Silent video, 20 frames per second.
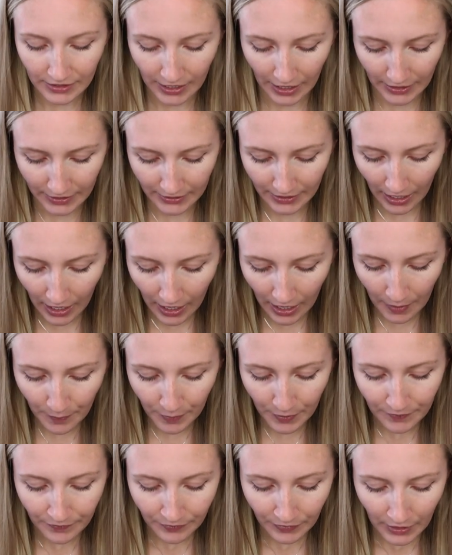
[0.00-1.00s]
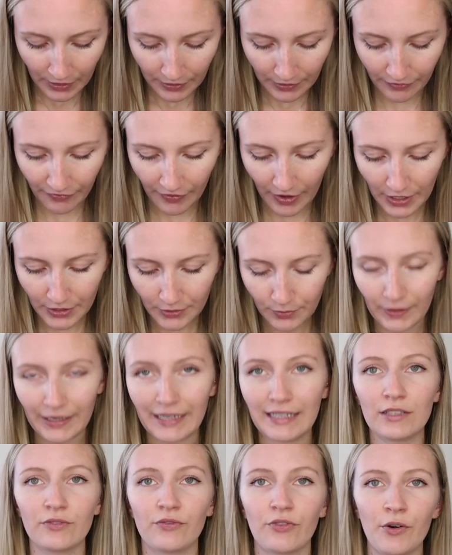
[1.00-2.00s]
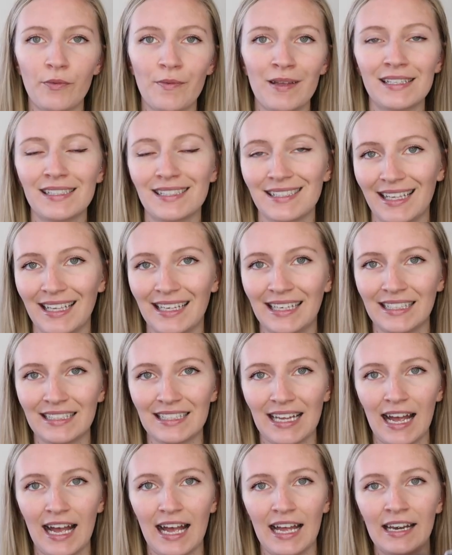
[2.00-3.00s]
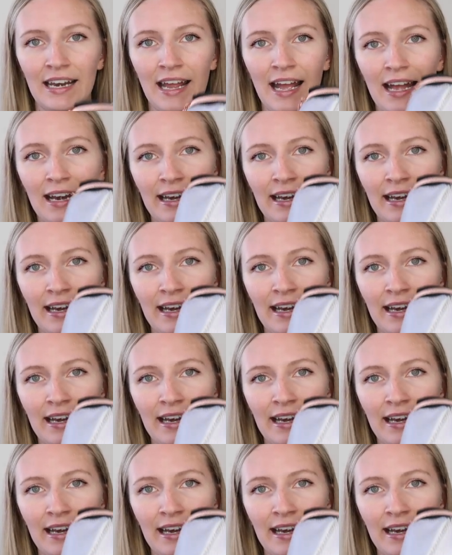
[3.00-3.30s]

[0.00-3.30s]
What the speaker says: turns up. The first one is from Skinny Tan,